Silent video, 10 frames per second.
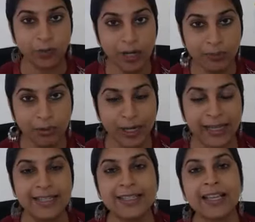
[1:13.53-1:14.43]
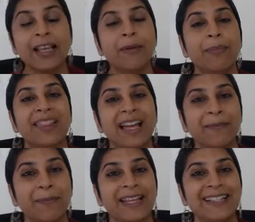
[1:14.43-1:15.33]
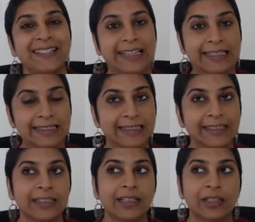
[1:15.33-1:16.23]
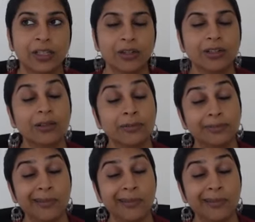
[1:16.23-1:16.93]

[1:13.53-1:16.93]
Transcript: WordPress, but that makes things look,